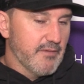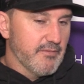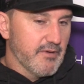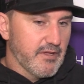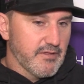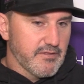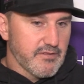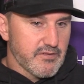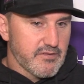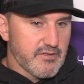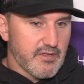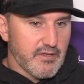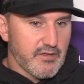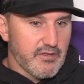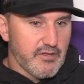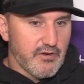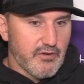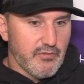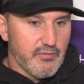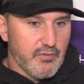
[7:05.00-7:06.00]
I mean, I just
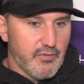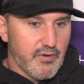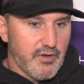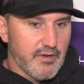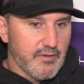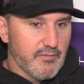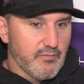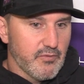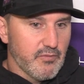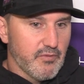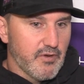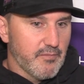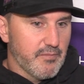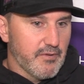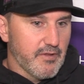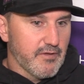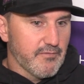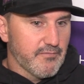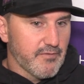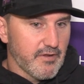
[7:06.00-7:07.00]
think you know we want to we want to
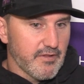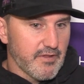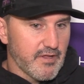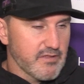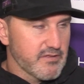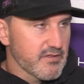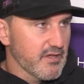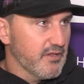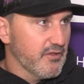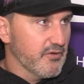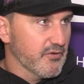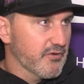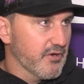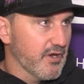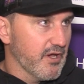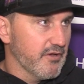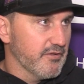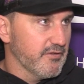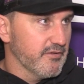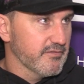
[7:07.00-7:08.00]
play in front of that sellout
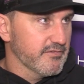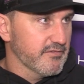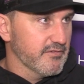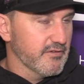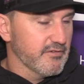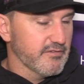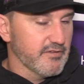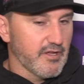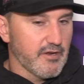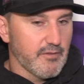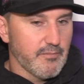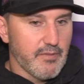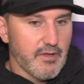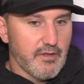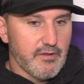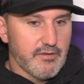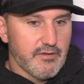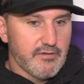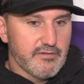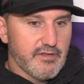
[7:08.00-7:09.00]
crowd. There's there's not a
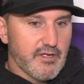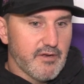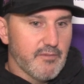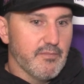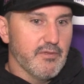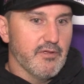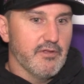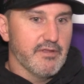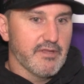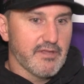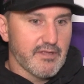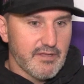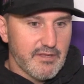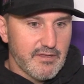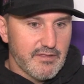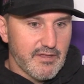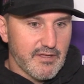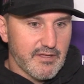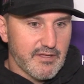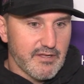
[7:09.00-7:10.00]
belt, there's not a
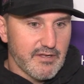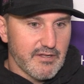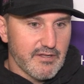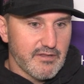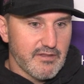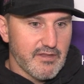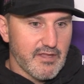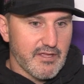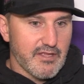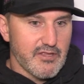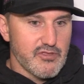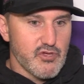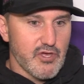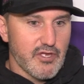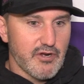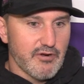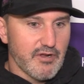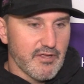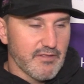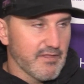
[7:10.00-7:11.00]
building that can that can
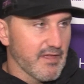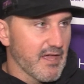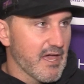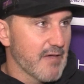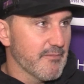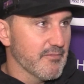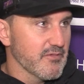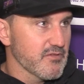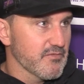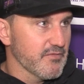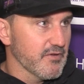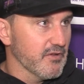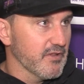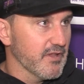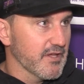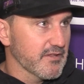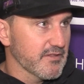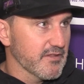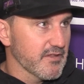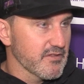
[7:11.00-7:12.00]
generate the atmosphere
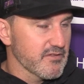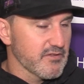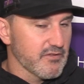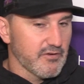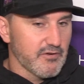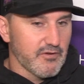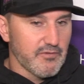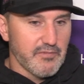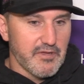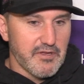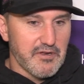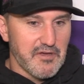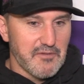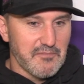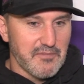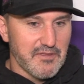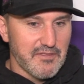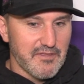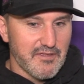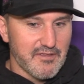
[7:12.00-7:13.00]
like this. You know, it may
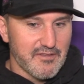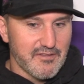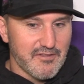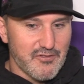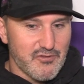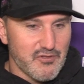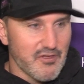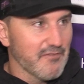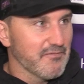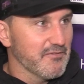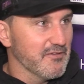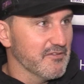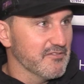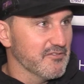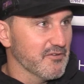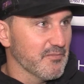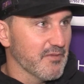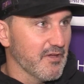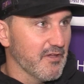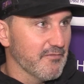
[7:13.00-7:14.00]
not be the the
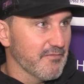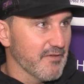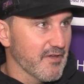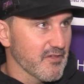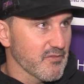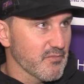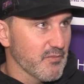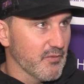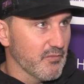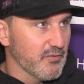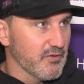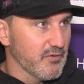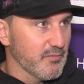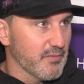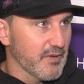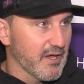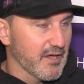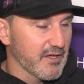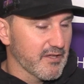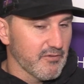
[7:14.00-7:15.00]
Sheffield or Belfast, but when you
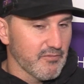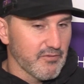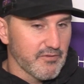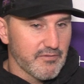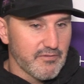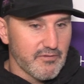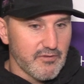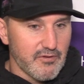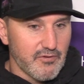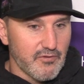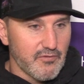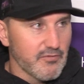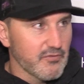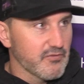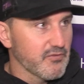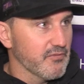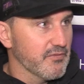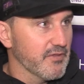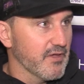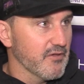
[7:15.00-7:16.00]
pack it with you know over
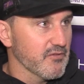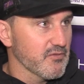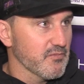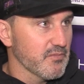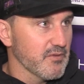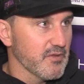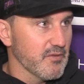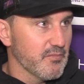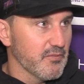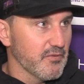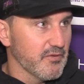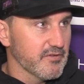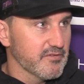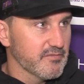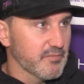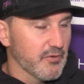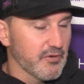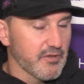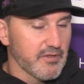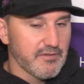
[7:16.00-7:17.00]
2,000 people,
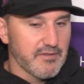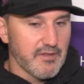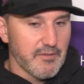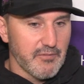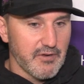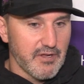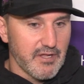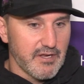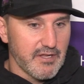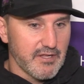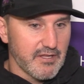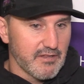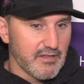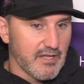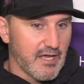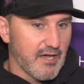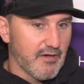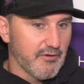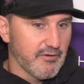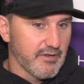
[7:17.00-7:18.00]
it's pretty intimidating and
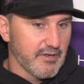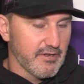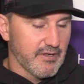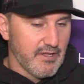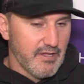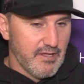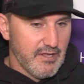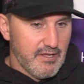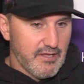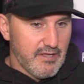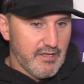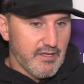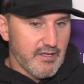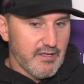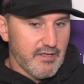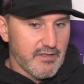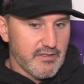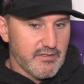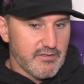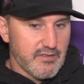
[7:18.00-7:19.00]
loud, and
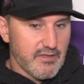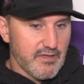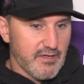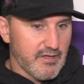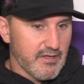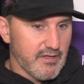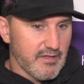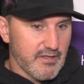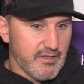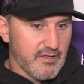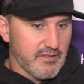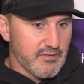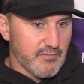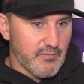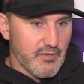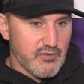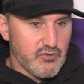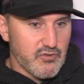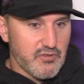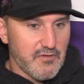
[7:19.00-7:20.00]
it's uh, it's a
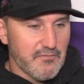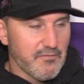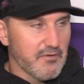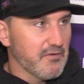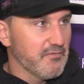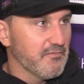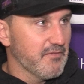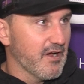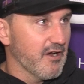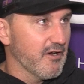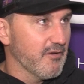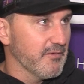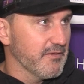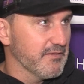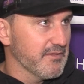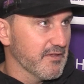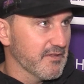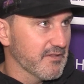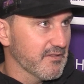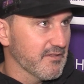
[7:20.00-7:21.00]
much different
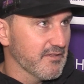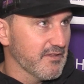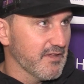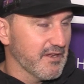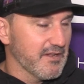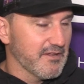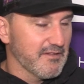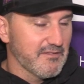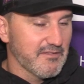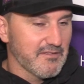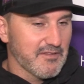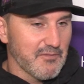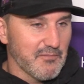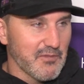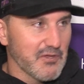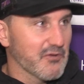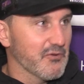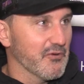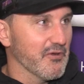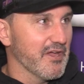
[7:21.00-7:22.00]
environment that than can
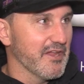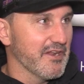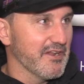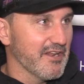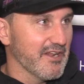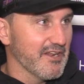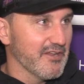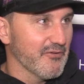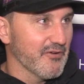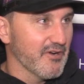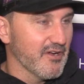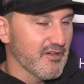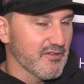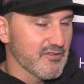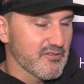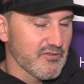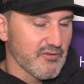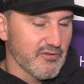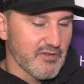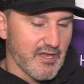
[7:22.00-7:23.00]
be created anywhere
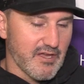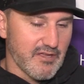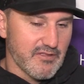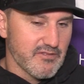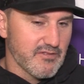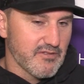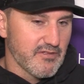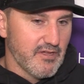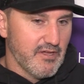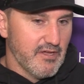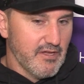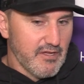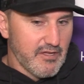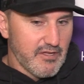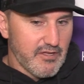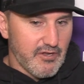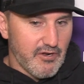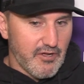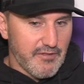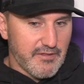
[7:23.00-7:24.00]
else. So yeah, it's
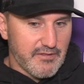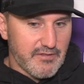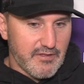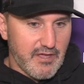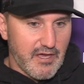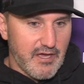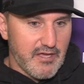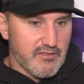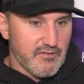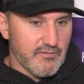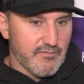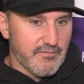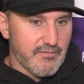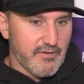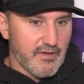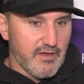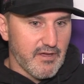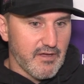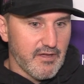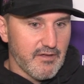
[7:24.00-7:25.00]
you know I think the guys have
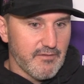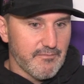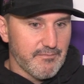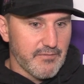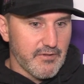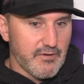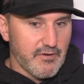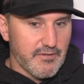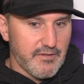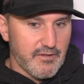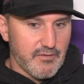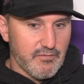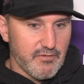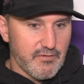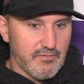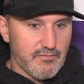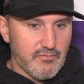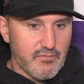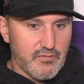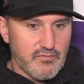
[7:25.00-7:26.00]
uh, you know I think
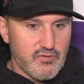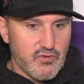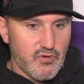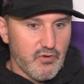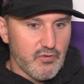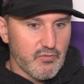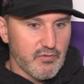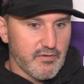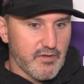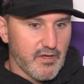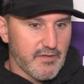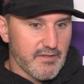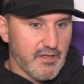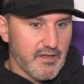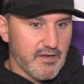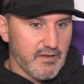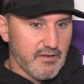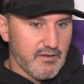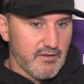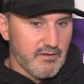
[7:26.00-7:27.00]
we we've shown we've got
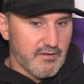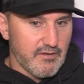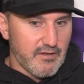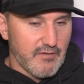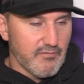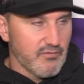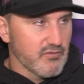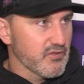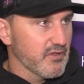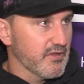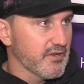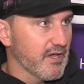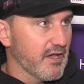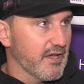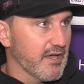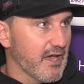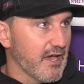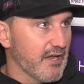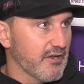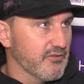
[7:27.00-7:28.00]
that never say
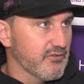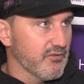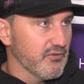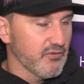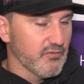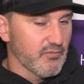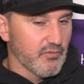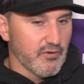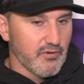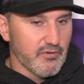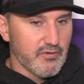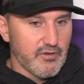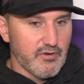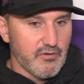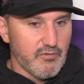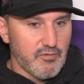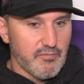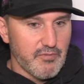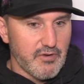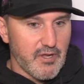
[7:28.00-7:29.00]
die attitude where you
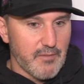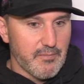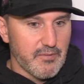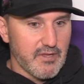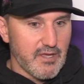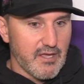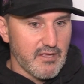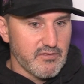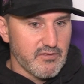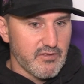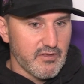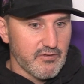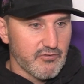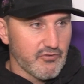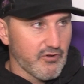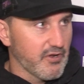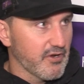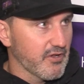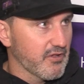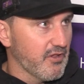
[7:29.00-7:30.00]
know we've been up against it
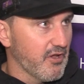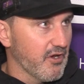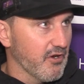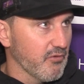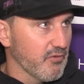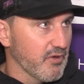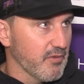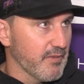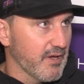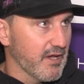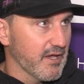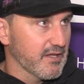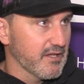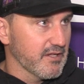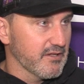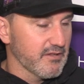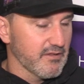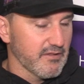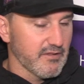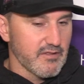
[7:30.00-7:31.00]
trying to claw our way back
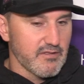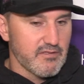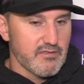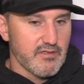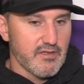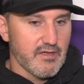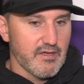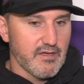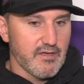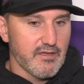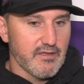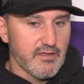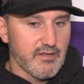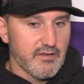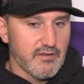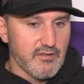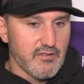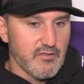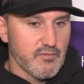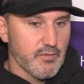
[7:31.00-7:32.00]
into this uh,
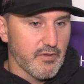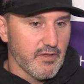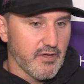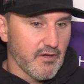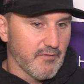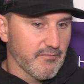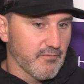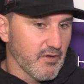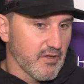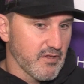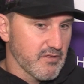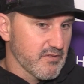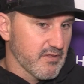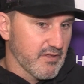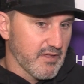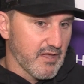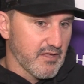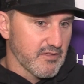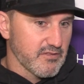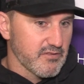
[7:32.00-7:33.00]
into this playoff race
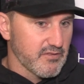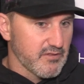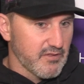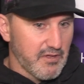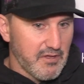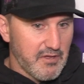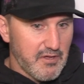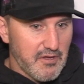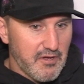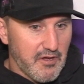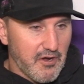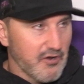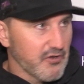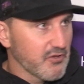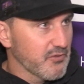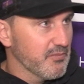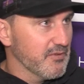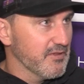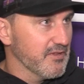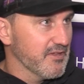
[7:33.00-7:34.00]
against
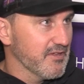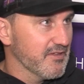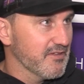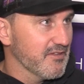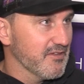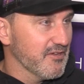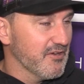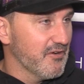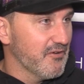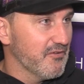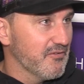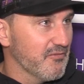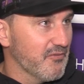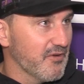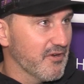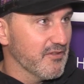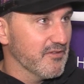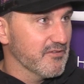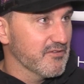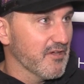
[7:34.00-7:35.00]
arguably you know
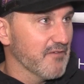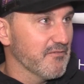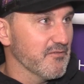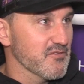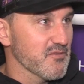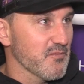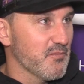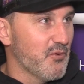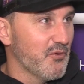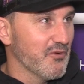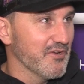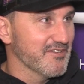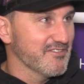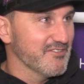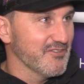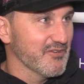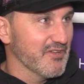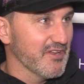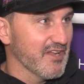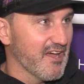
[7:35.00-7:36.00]
one of the toughest
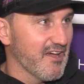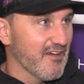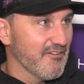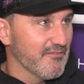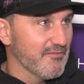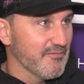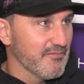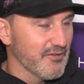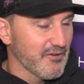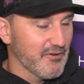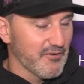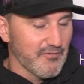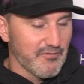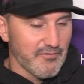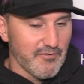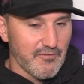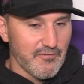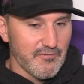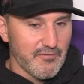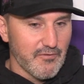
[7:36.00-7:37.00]
opponents you can have you know
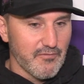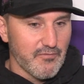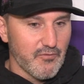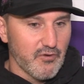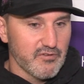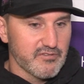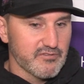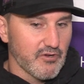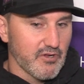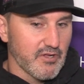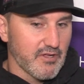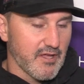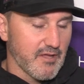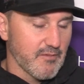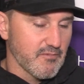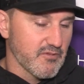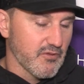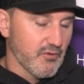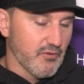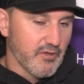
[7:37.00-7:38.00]
for, for four straight
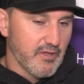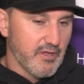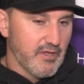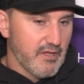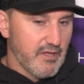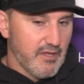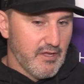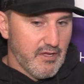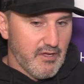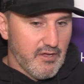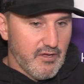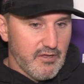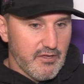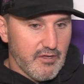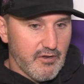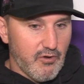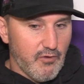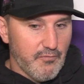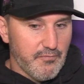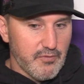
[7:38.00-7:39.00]
games so
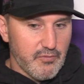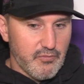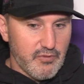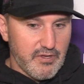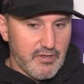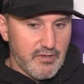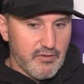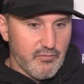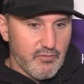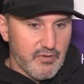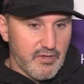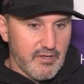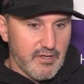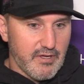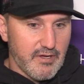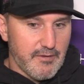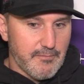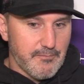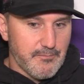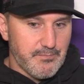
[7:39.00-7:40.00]
you know hopefully we
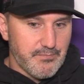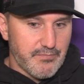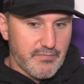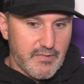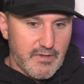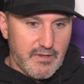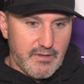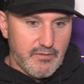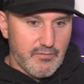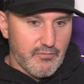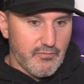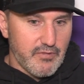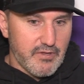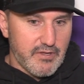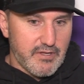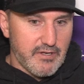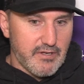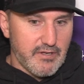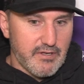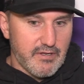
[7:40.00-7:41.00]
we um, we
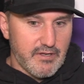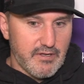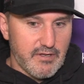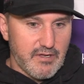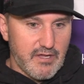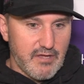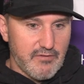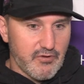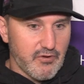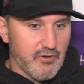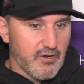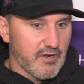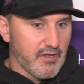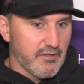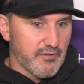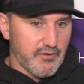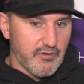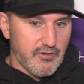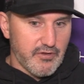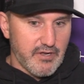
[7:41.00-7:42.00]
can have
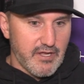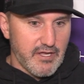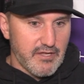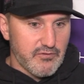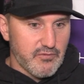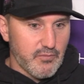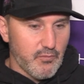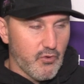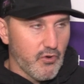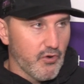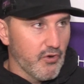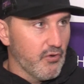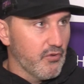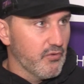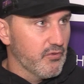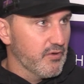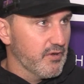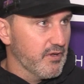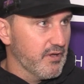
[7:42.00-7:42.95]
another good night tomorrow.